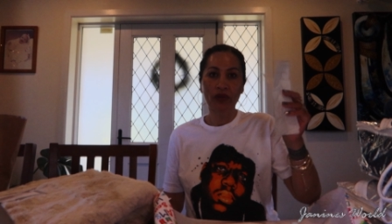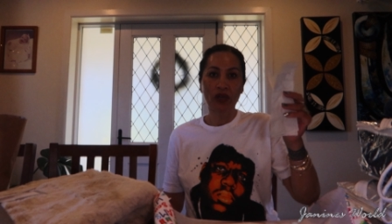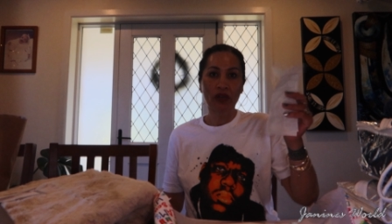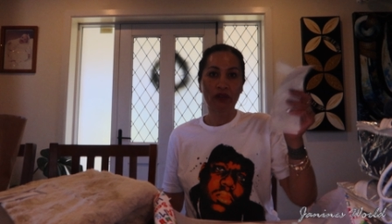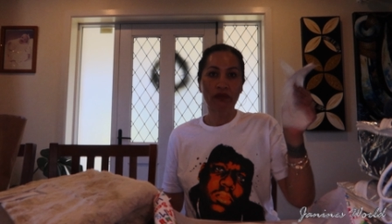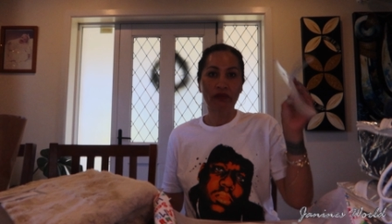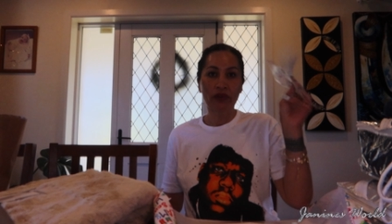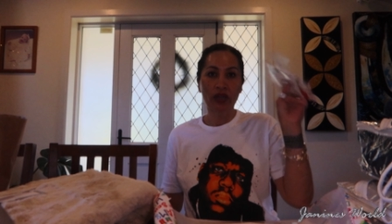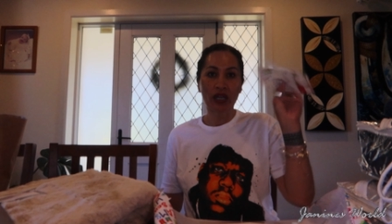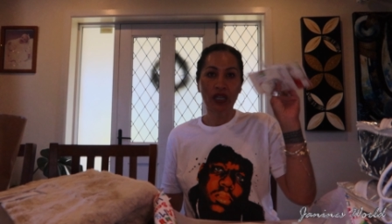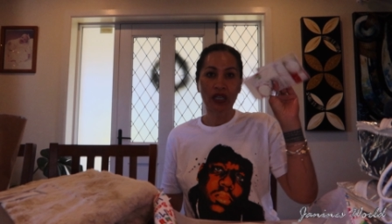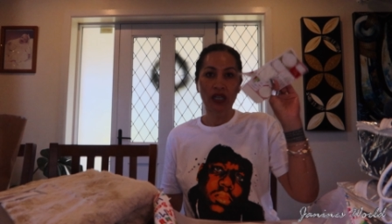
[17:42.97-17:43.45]
I
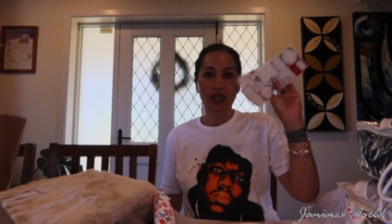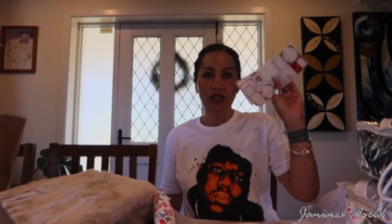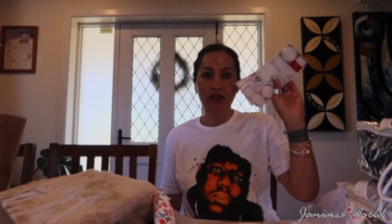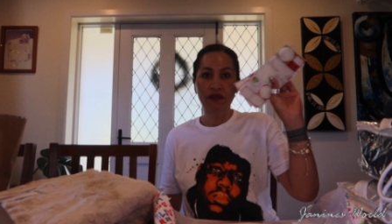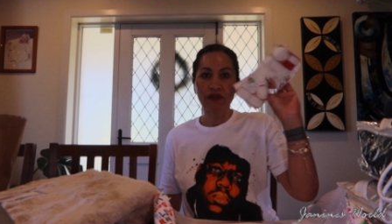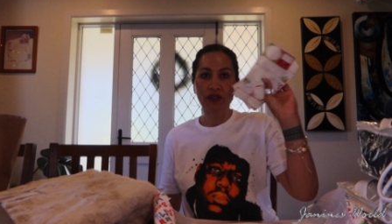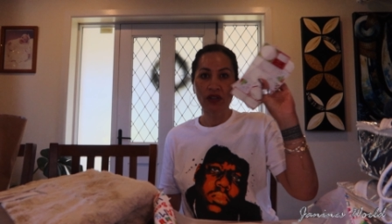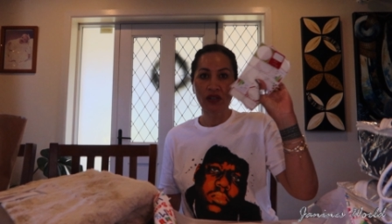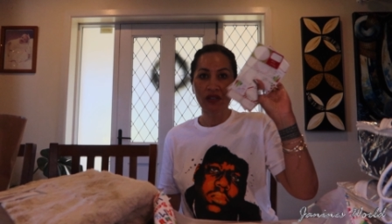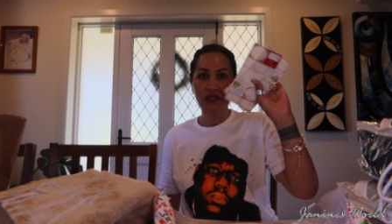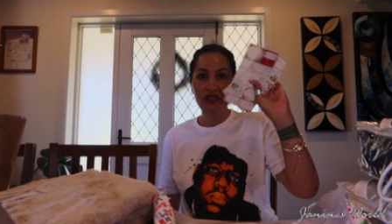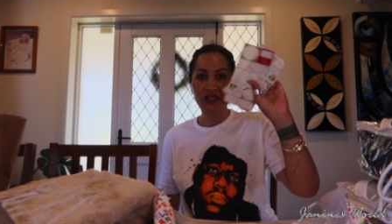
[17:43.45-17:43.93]
ran out
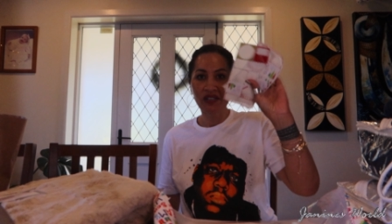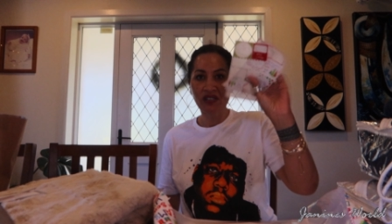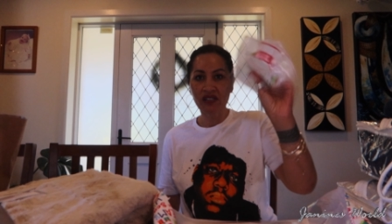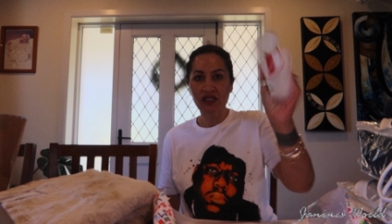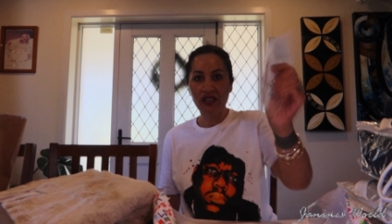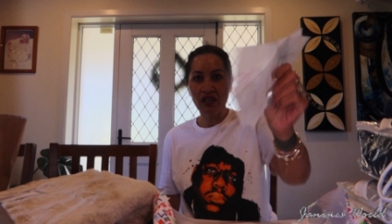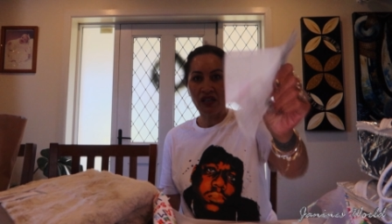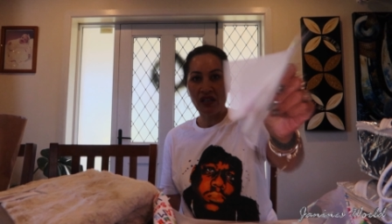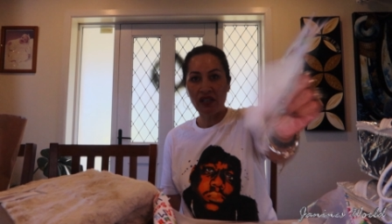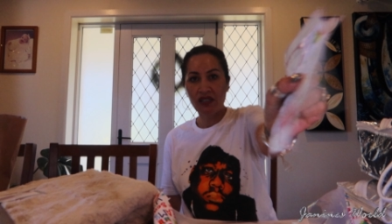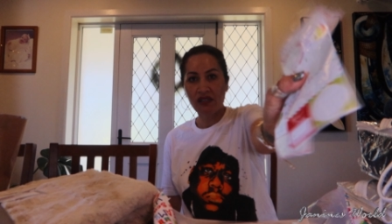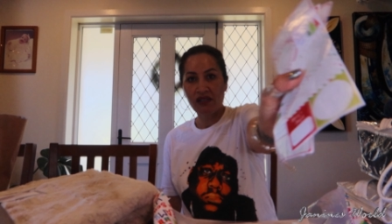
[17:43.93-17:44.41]
of those
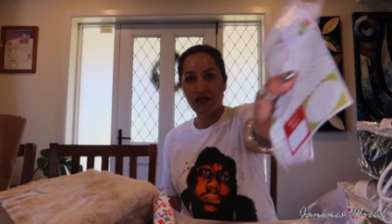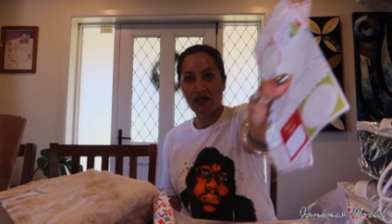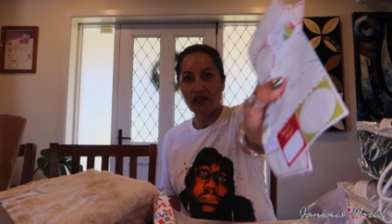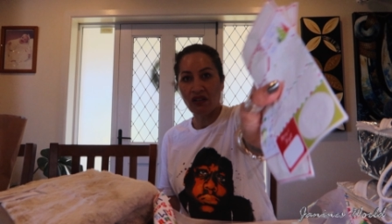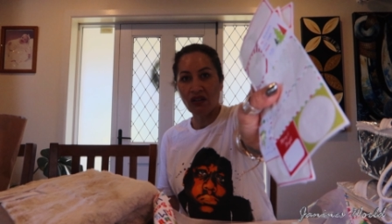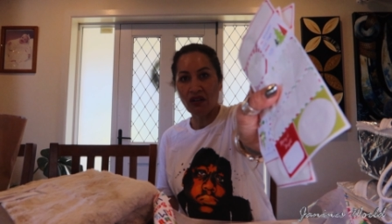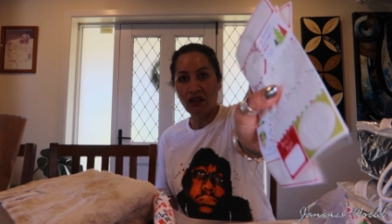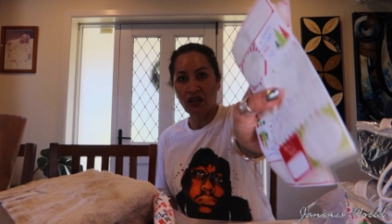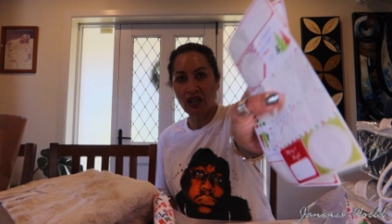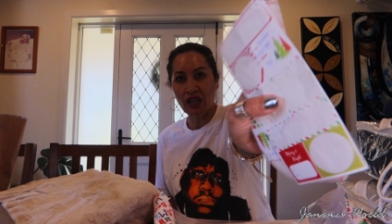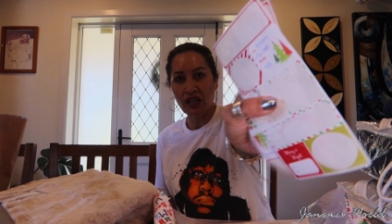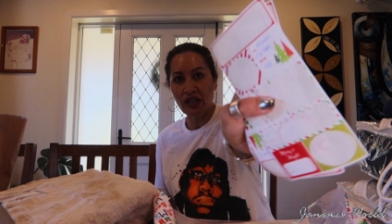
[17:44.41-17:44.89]
stickers,
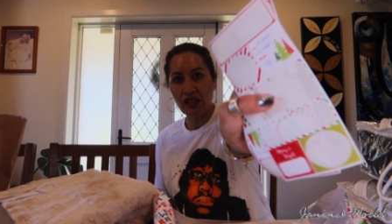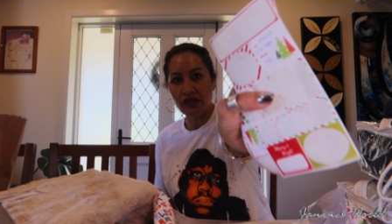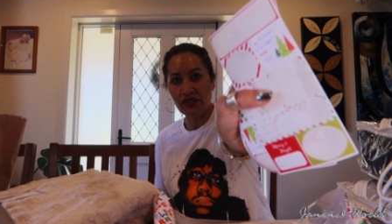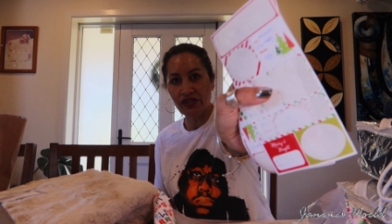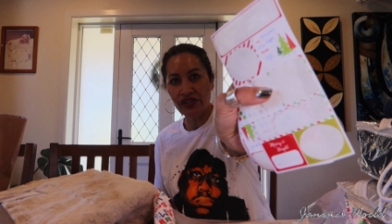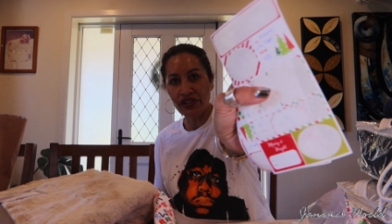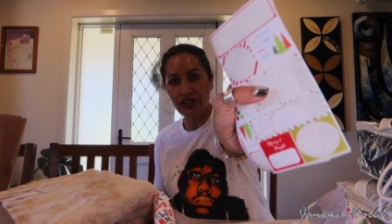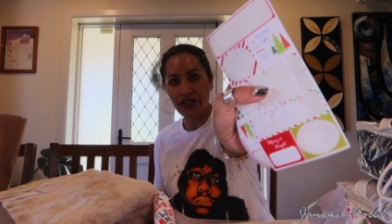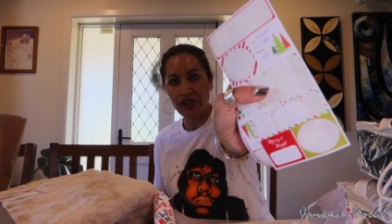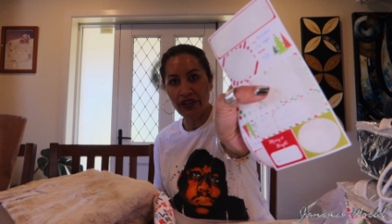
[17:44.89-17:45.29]
guys.